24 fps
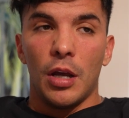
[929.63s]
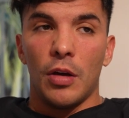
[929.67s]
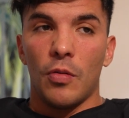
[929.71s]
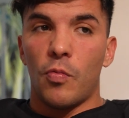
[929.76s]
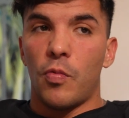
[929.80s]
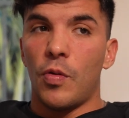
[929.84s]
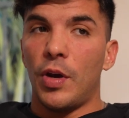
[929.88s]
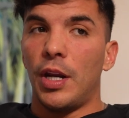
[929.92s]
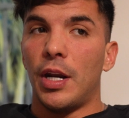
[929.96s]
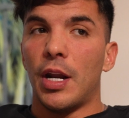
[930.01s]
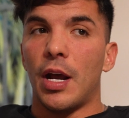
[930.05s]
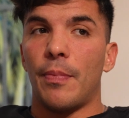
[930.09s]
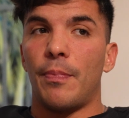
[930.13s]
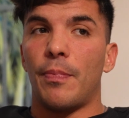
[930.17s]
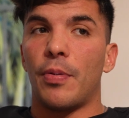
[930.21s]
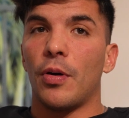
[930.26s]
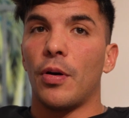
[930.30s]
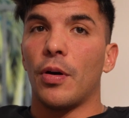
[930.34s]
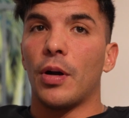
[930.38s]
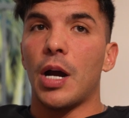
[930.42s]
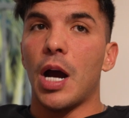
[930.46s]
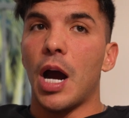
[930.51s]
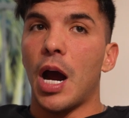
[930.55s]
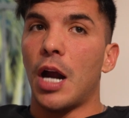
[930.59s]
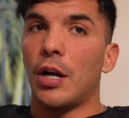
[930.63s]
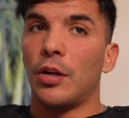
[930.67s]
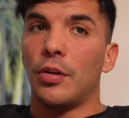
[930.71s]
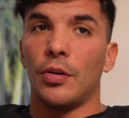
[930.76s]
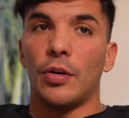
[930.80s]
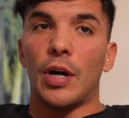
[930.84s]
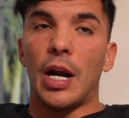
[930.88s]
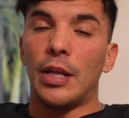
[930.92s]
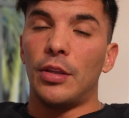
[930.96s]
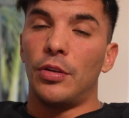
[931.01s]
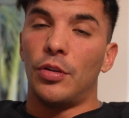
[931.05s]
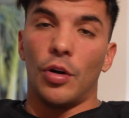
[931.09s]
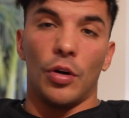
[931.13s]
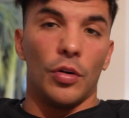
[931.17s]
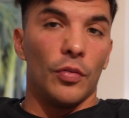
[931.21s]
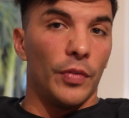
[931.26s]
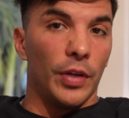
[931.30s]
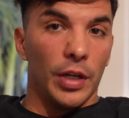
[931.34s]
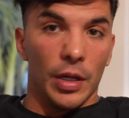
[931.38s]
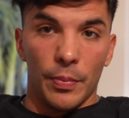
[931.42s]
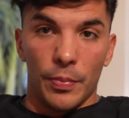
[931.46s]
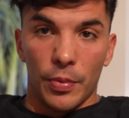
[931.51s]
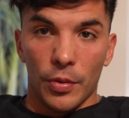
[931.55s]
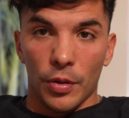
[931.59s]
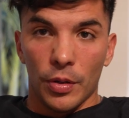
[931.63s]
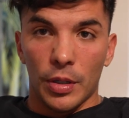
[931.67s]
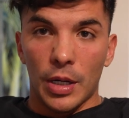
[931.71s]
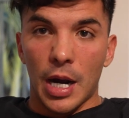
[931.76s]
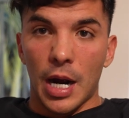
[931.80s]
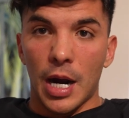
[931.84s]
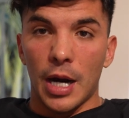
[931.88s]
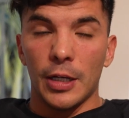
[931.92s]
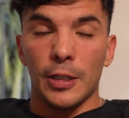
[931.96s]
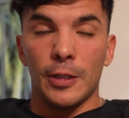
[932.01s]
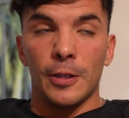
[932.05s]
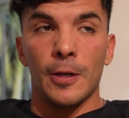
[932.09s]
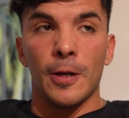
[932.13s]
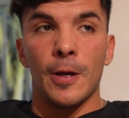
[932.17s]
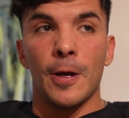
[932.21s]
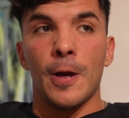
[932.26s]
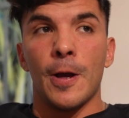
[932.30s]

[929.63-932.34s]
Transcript: Win a pro card or I don't win a pro card,